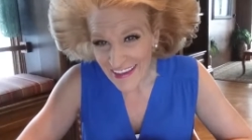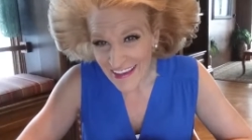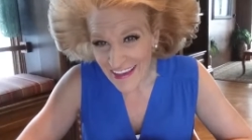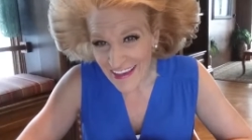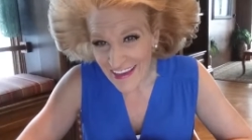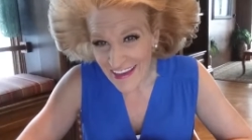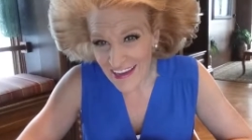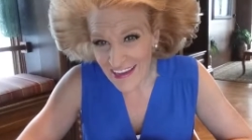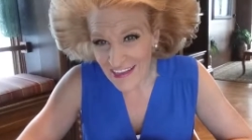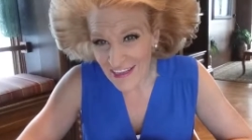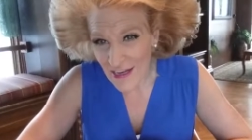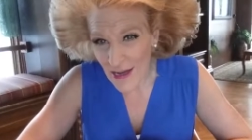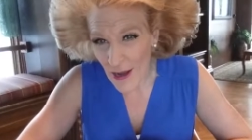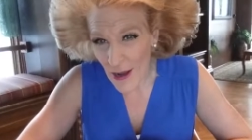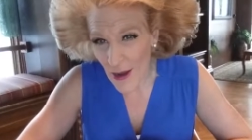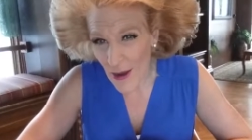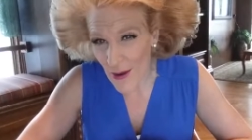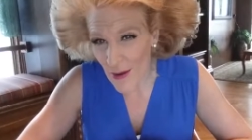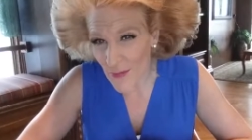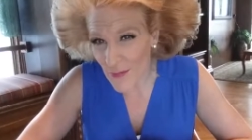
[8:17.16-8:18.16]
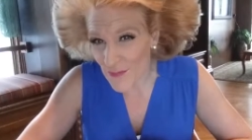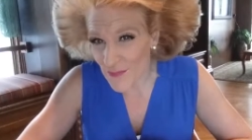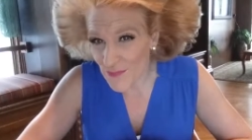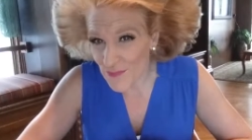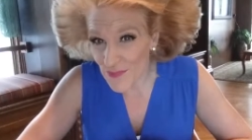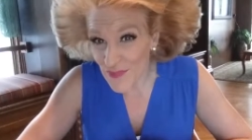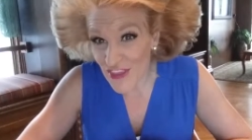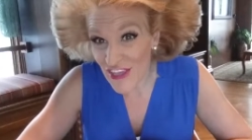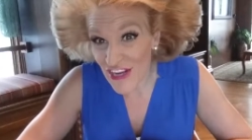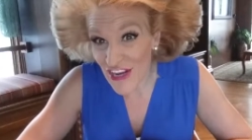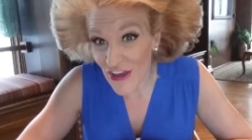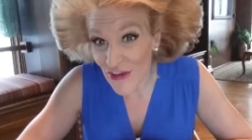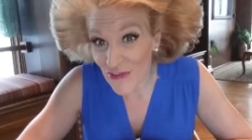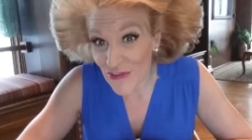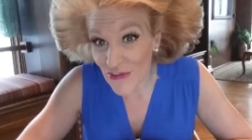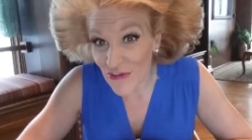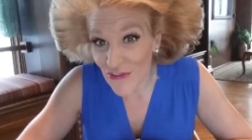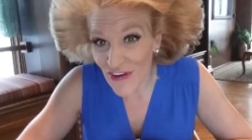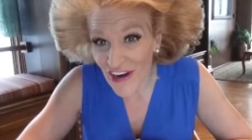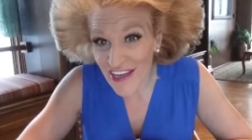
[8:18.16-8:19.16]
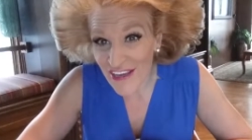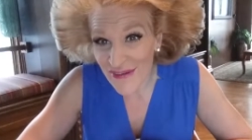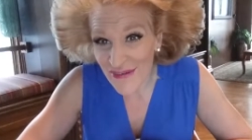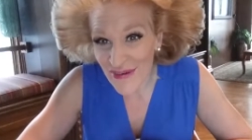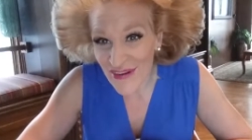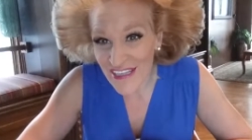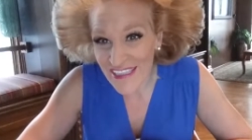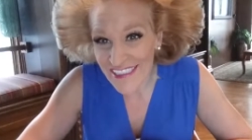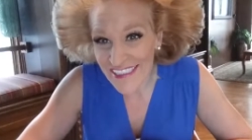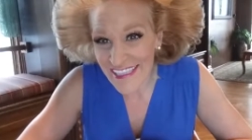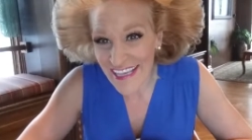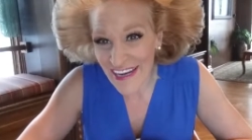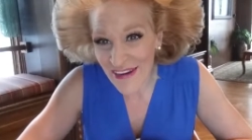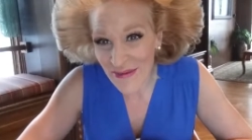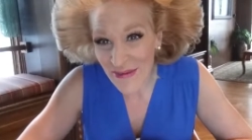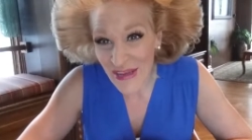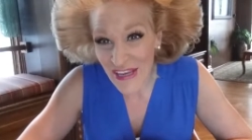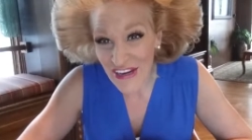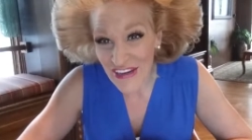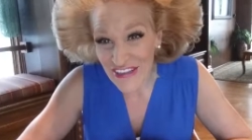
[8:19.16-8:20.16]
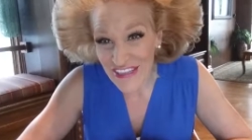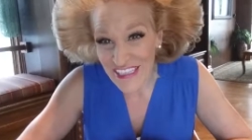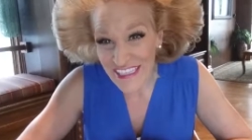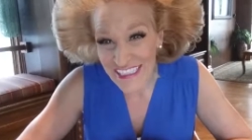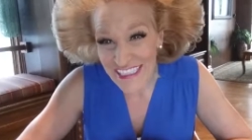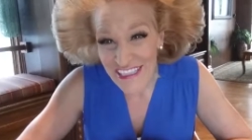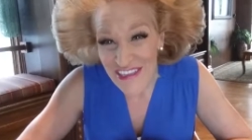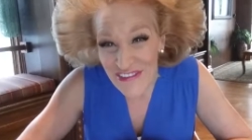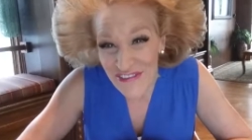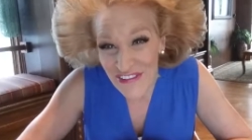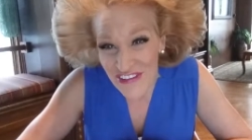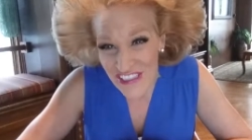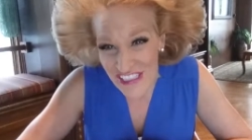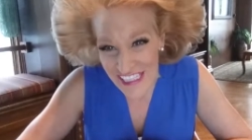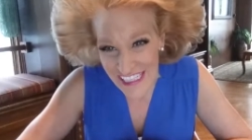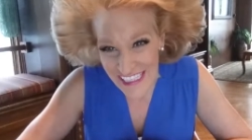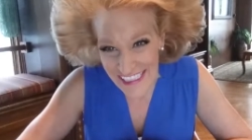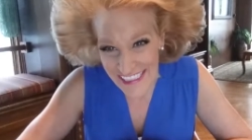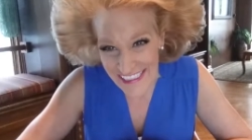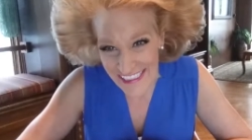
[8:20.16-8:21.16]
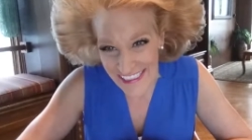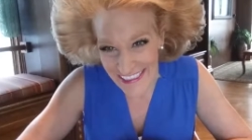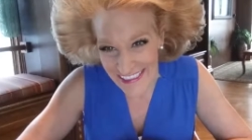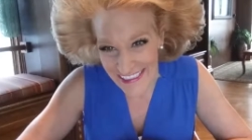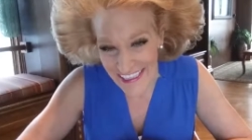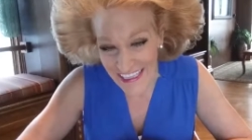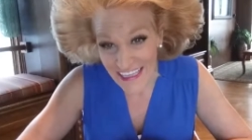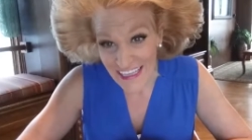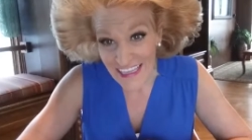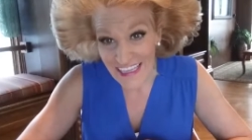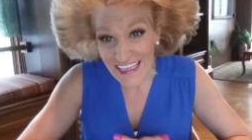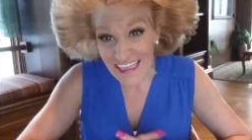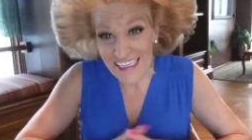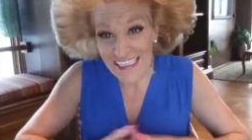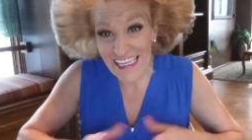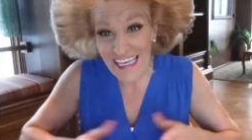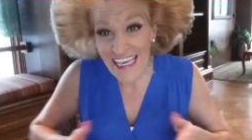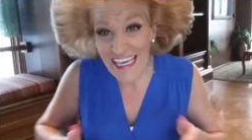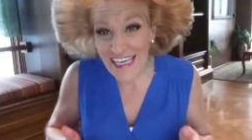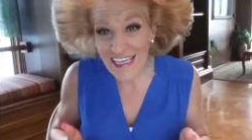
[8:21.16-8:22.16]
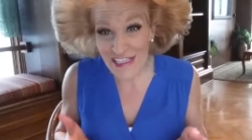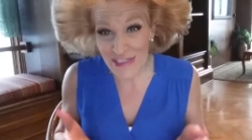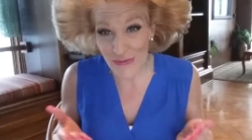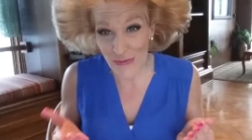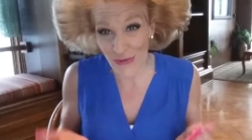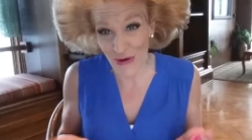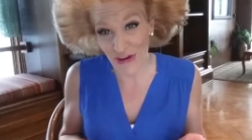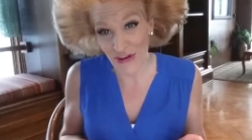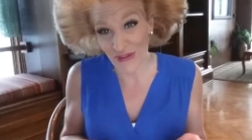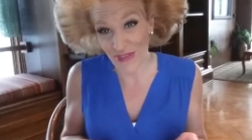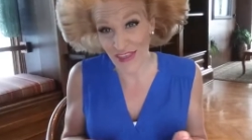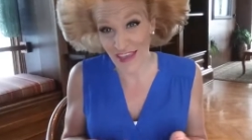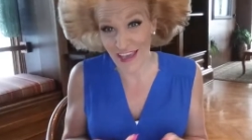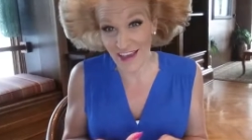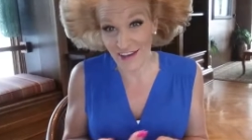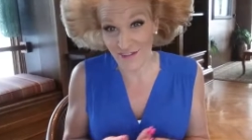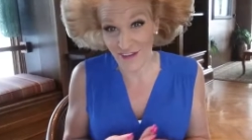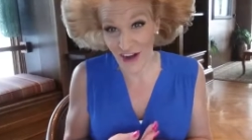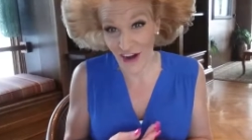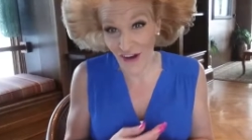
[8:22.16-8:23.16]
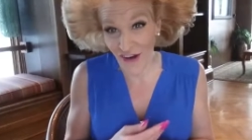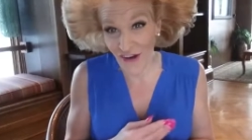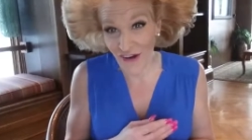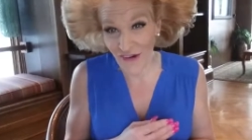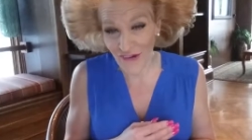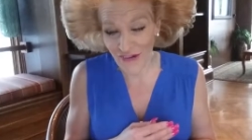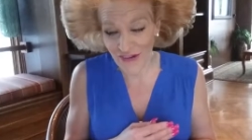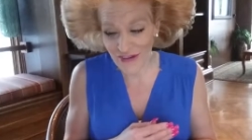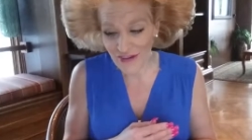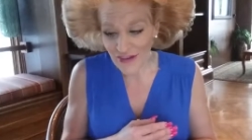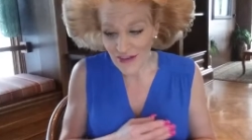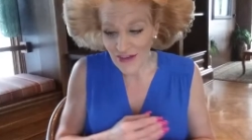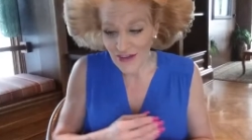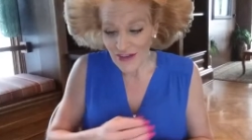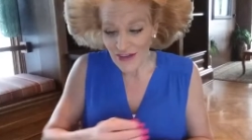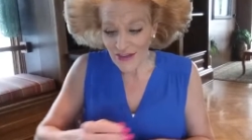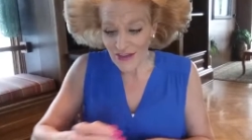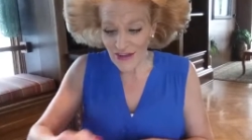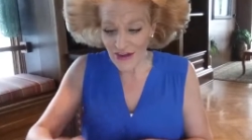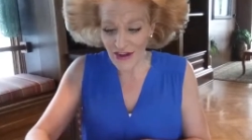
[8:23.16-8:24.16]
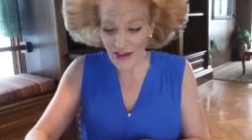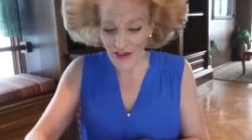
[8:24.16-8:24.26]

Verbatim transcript: and, um, you know, the great works that we are to do for Jesus because he is worthy of it all. You